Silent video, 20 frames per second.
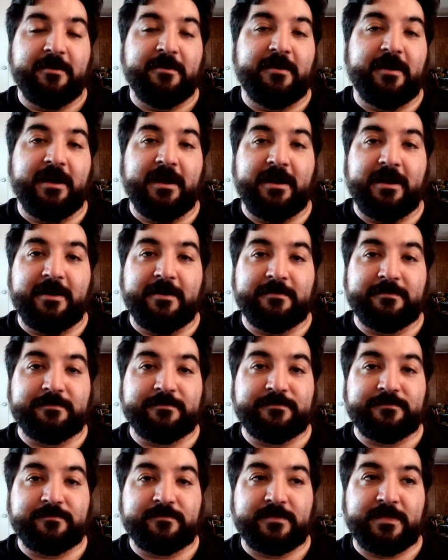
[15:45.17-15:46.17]

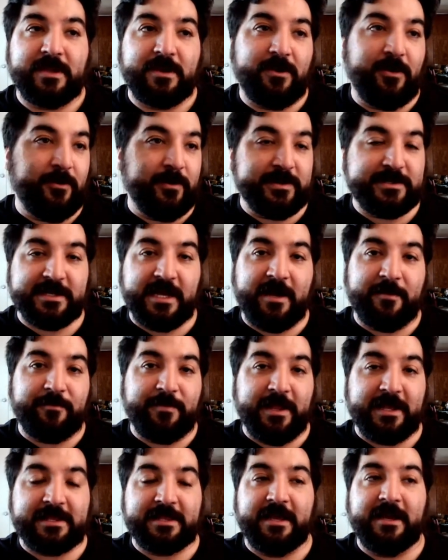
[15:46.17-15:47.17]
They're always up
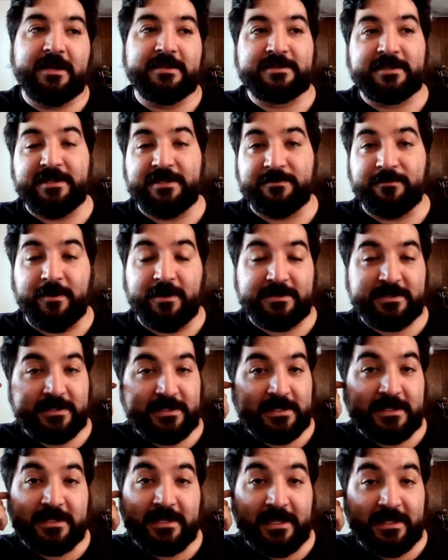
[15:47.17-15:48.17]
like the Huskies was
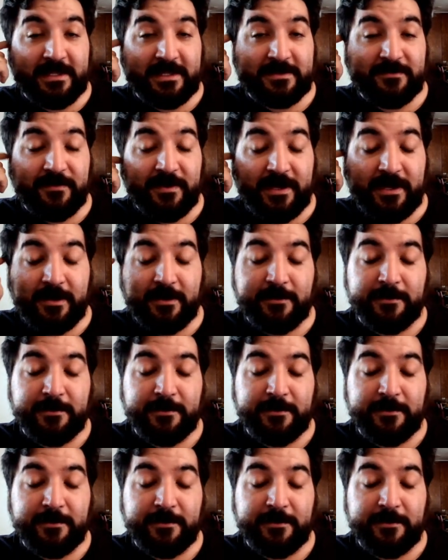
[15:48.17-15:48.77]
in this video.